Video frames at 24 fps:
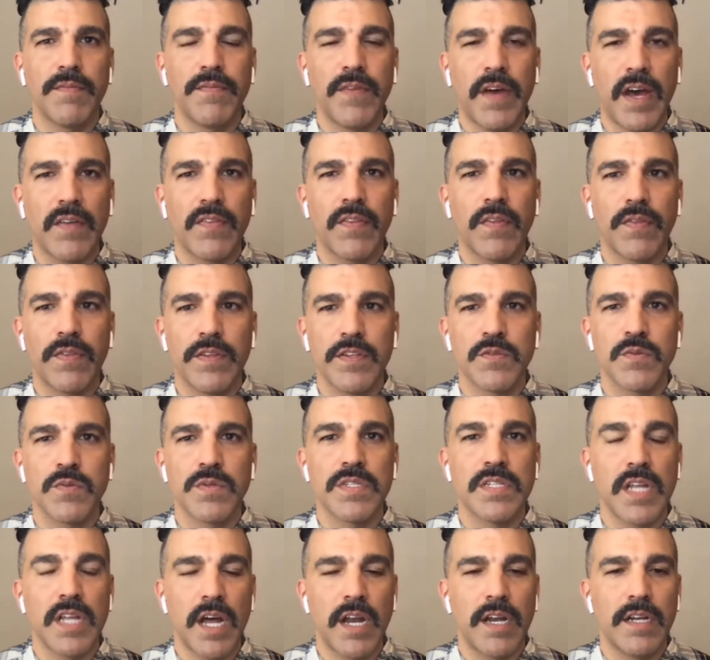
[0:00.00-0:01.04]
fact that this was
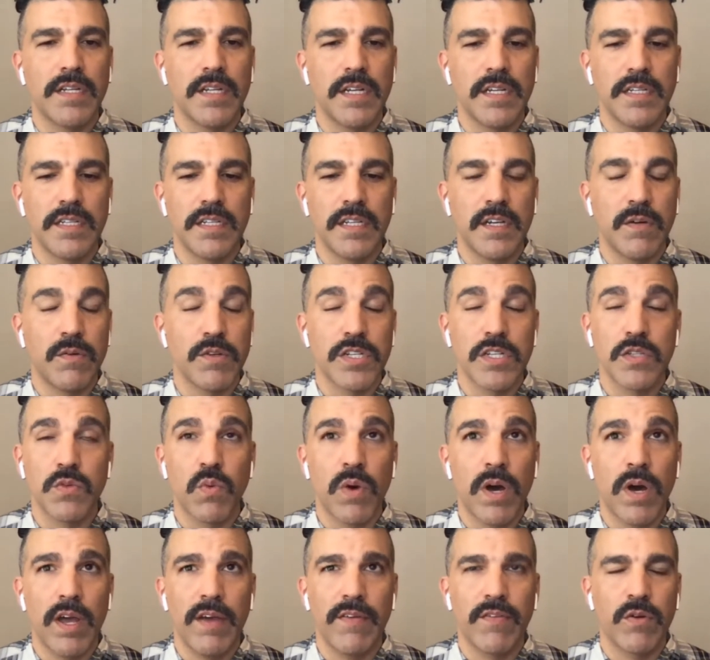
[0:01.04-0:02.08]
not a done deal, which is
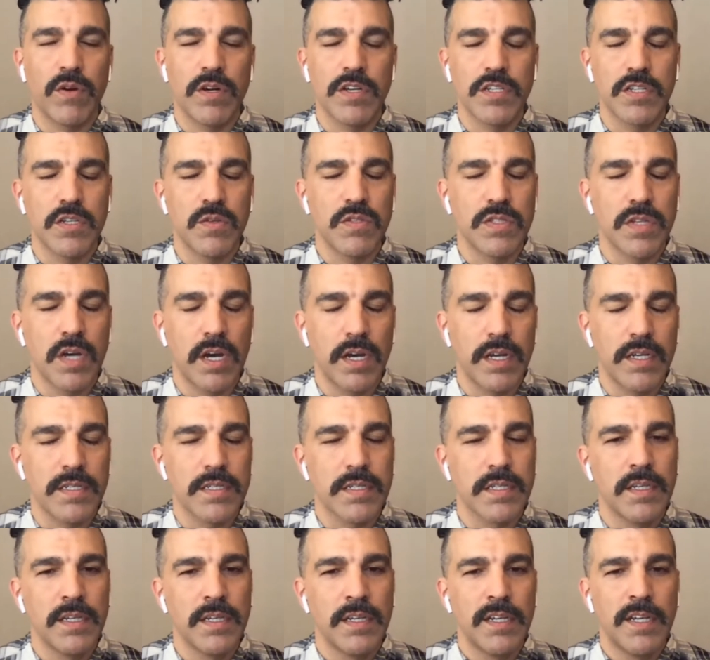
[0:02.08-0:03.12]
why, of course, you saw us